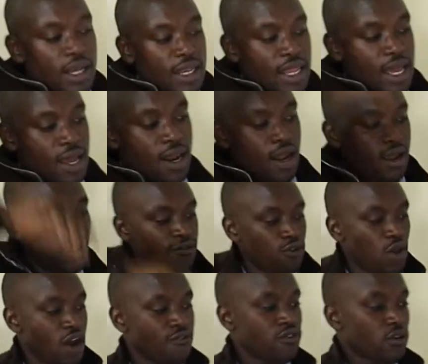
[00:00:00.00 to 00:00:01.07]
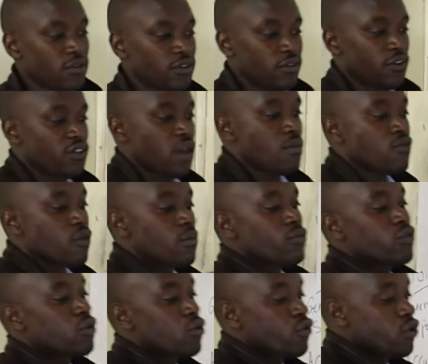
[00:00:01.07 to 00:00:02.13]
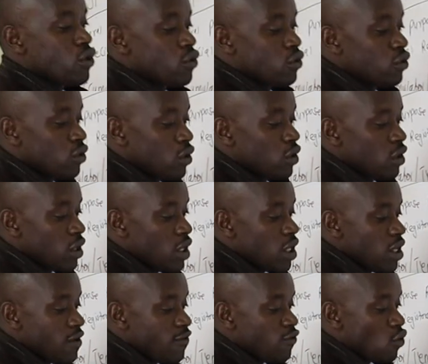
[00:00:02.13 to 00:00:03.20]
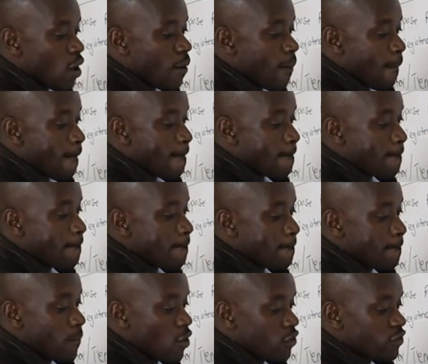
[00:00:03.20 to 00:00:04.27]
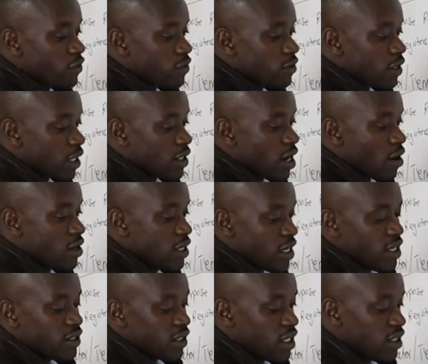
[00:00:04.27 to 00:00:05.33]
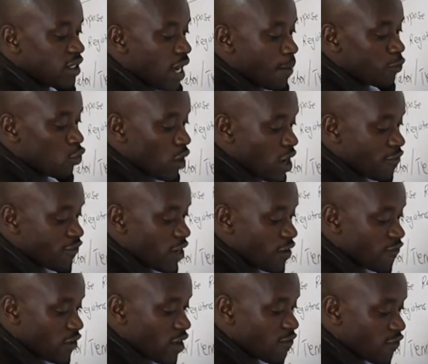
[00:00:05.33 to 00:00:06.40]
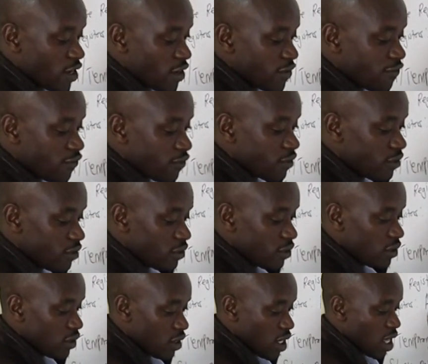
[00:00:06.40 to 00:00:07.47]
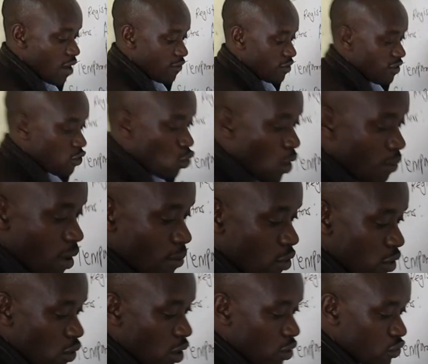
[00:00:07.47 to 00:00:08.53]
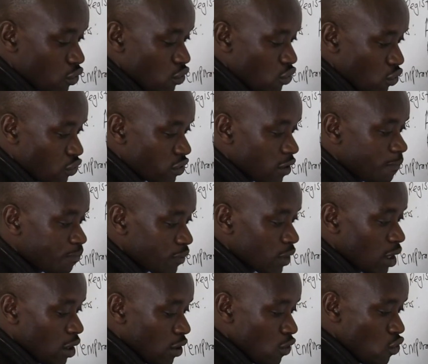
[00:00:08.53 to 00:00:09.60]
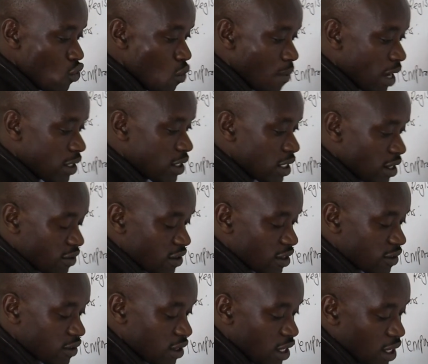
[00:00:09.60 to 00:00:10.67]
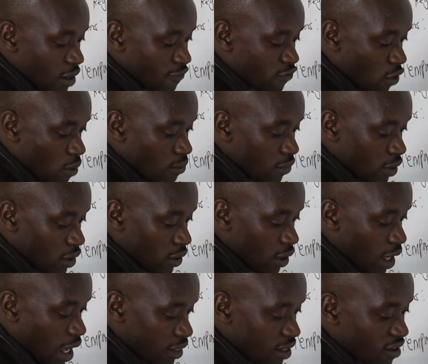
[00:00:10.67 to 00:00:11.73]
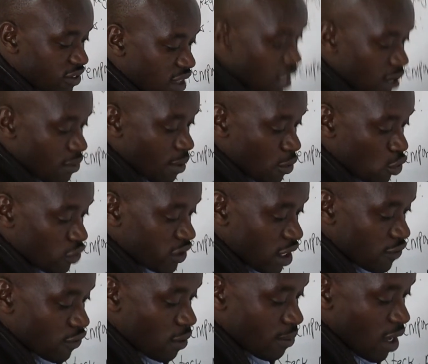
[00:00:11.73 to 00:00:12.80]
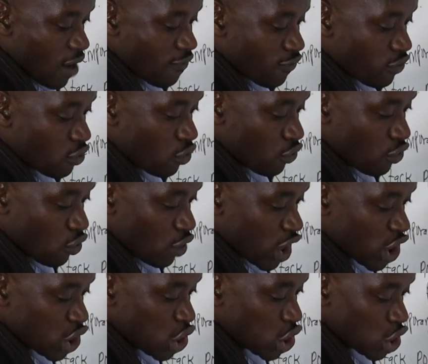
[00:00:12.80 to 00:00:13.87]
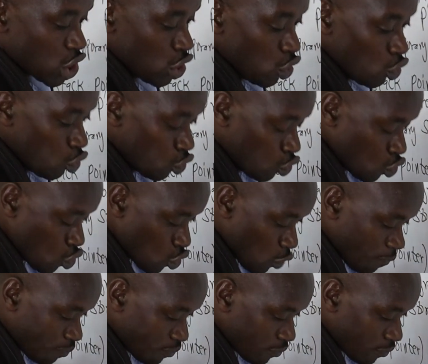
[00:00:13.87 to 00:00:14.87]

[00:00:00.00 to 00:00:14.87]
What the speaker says: Near, if you are for example from 0 0, if you are most like now in 8 8 up to FFFF, if this is your memory you want to use, you might realize that from the stack memory will start from F00H to